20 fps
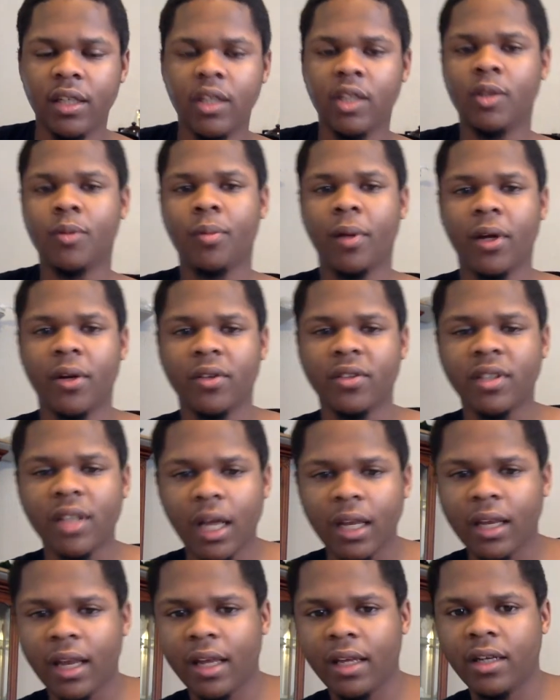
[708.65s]
this player is not
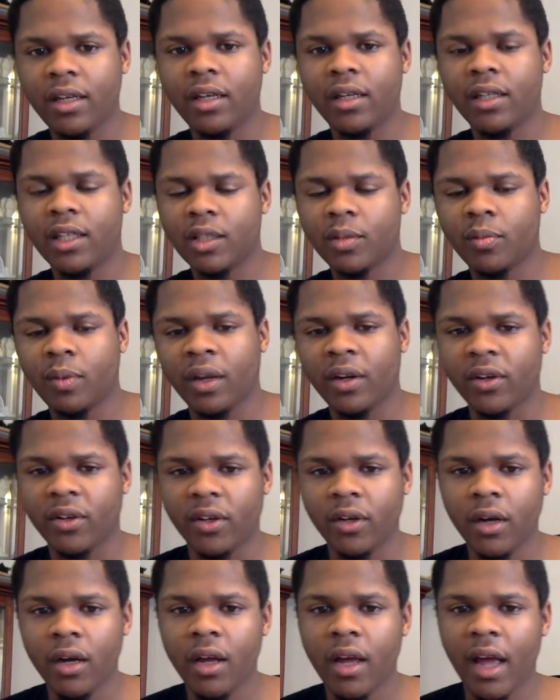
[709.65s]
that good, this player
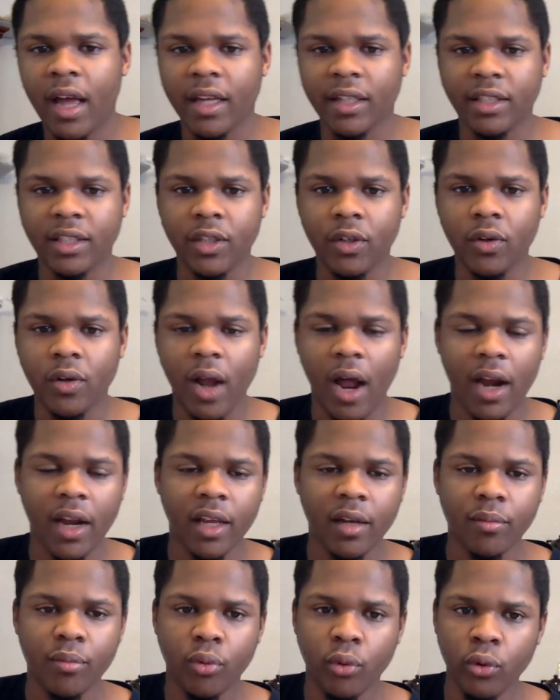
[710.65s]
has still not
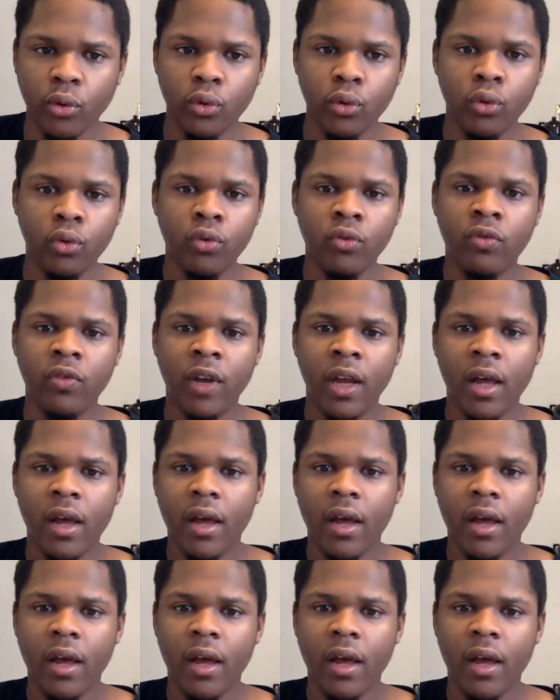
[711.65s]
improved.